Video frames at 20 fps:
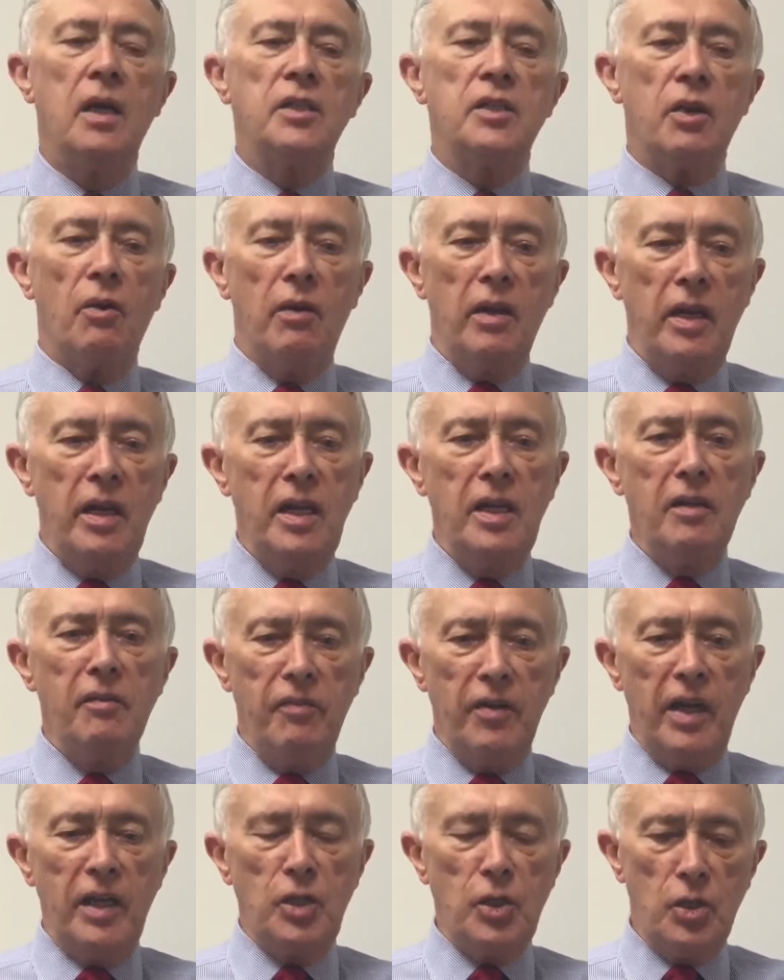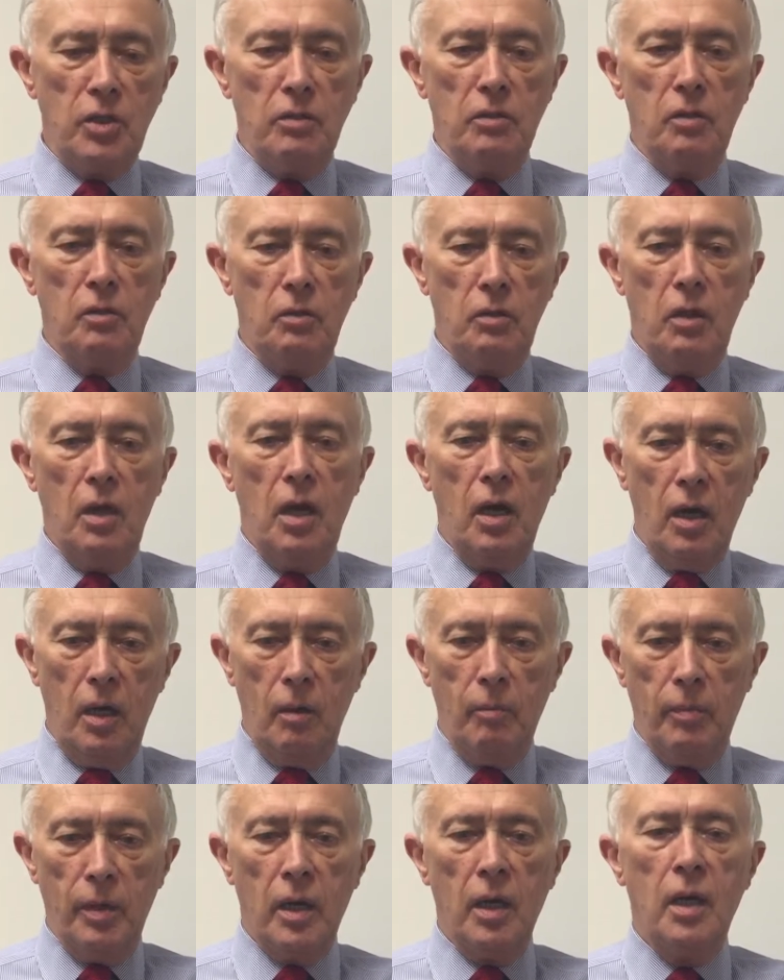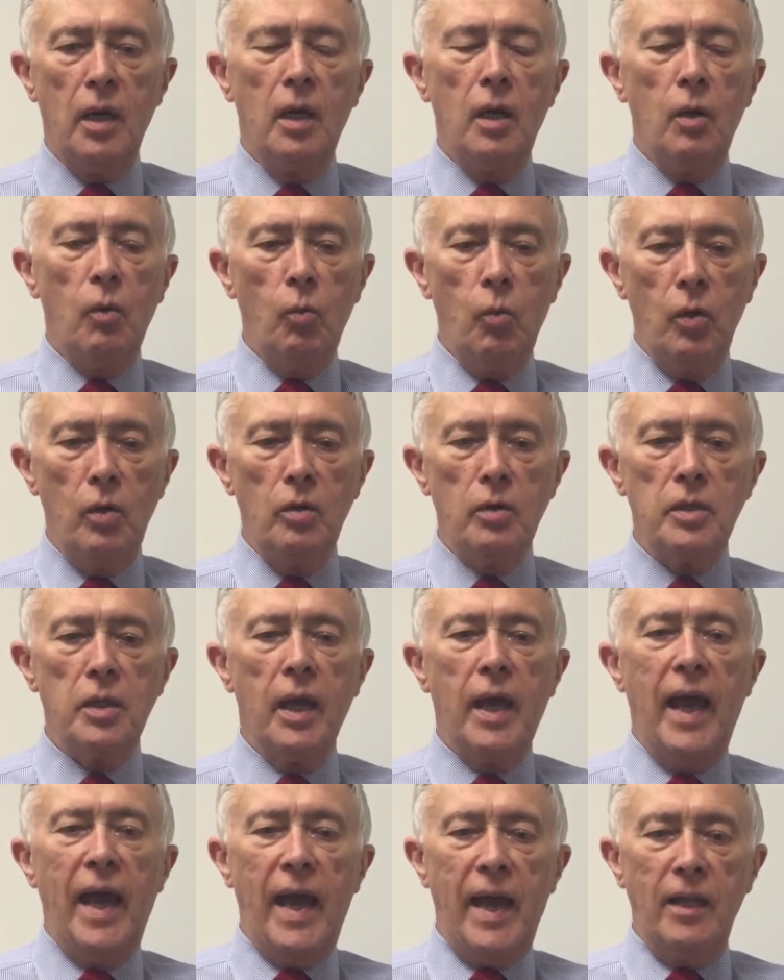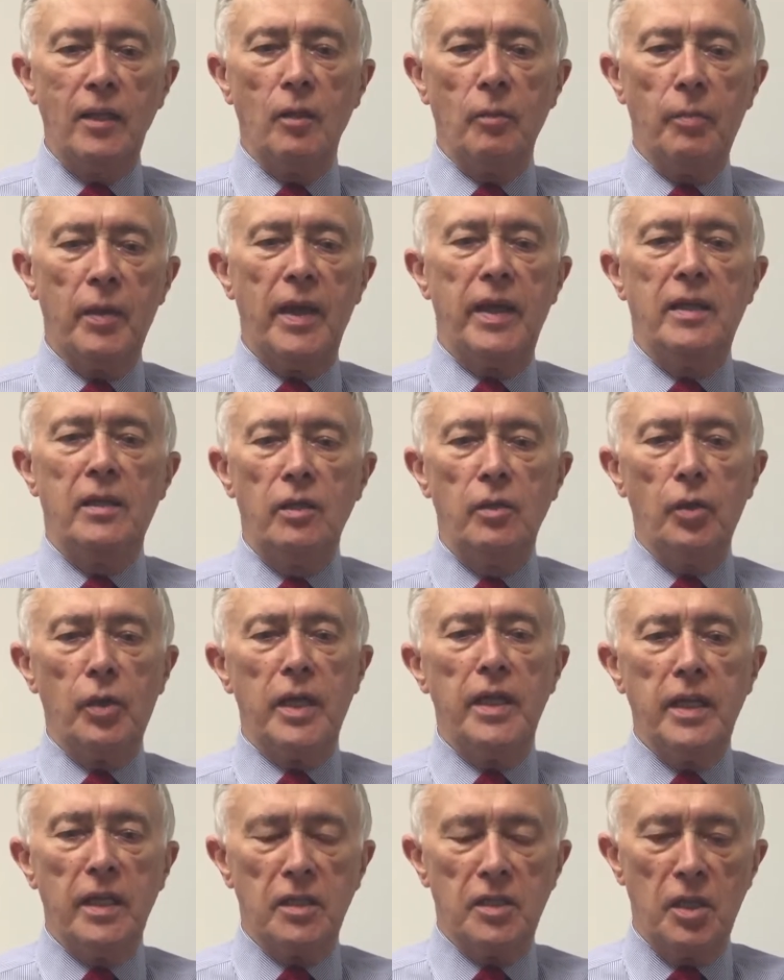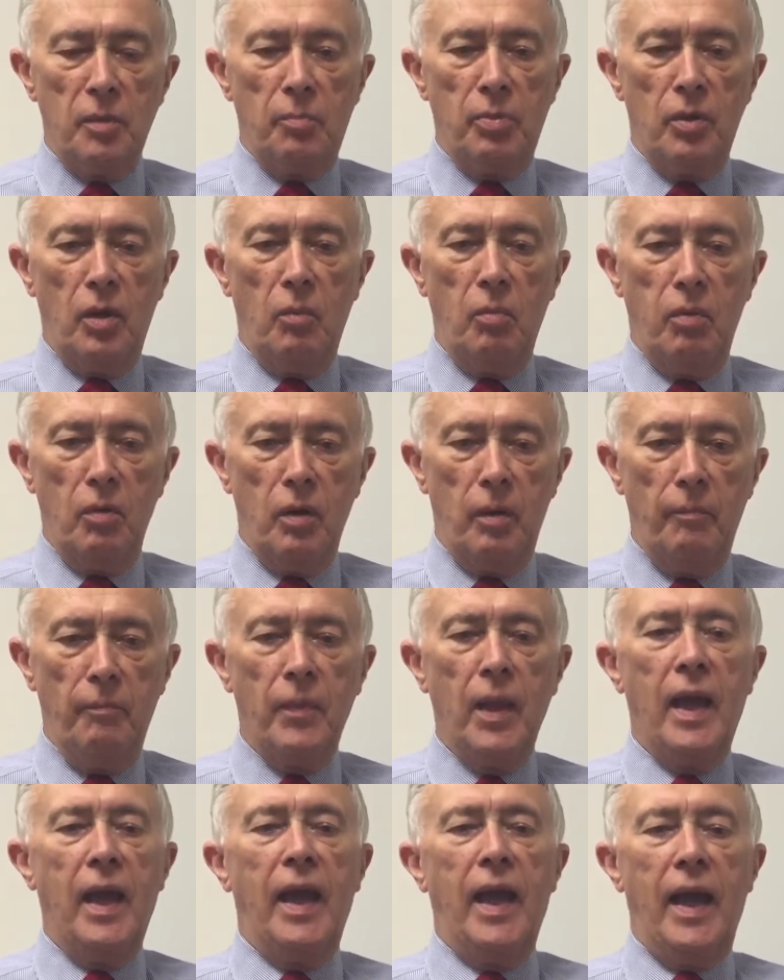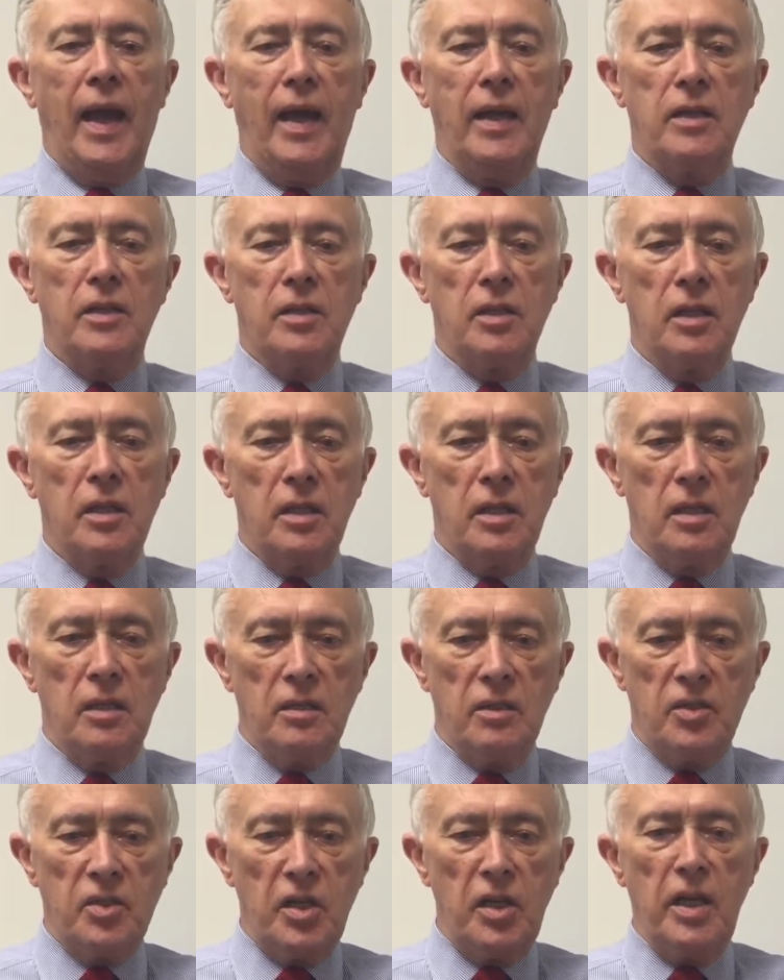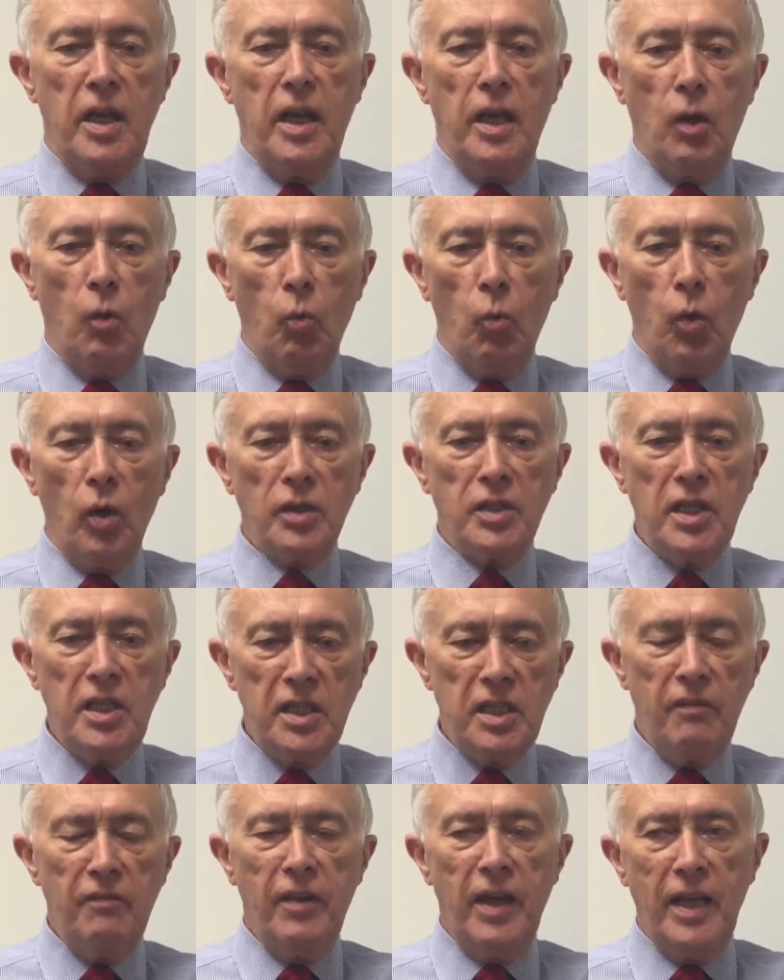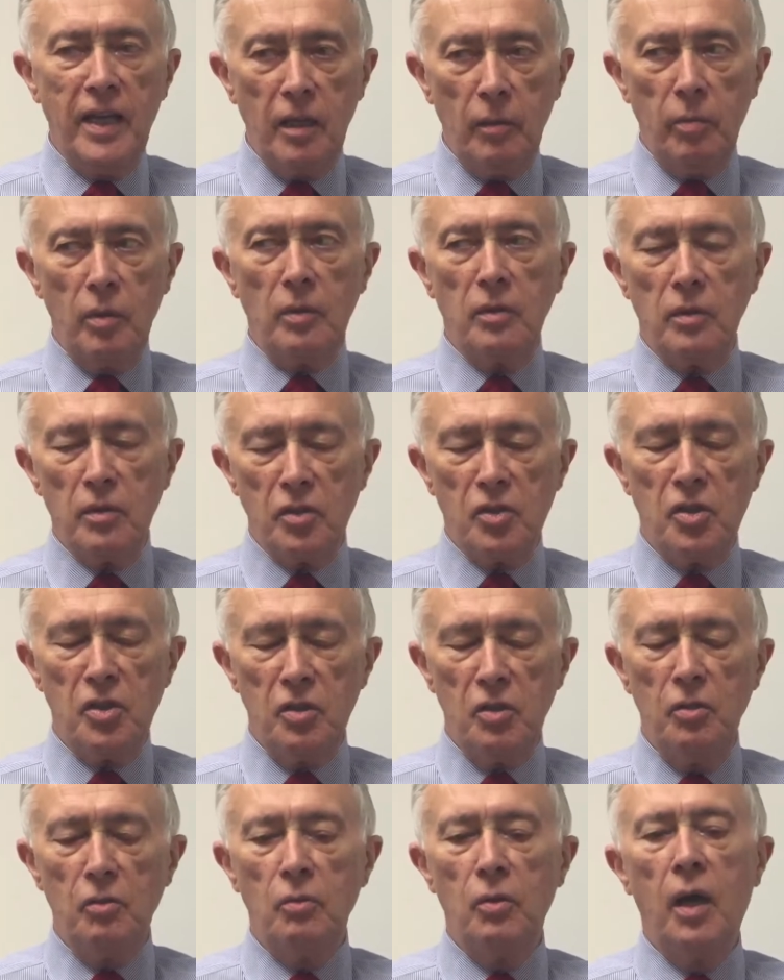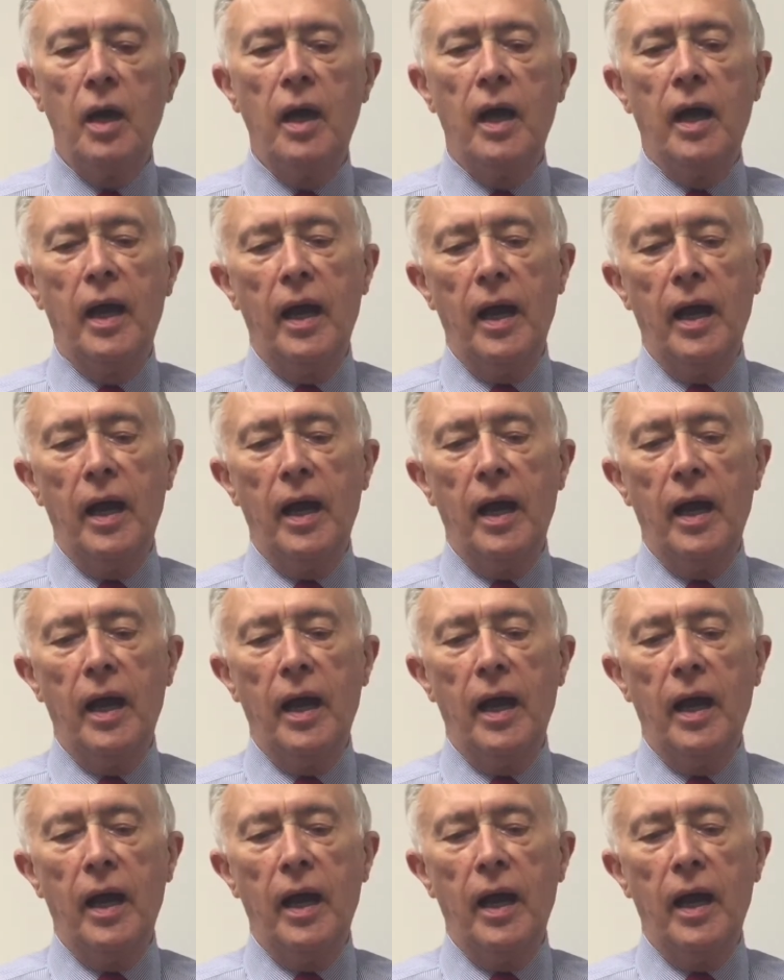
So an innovation hub would help in looking at a problem and seeing what is available to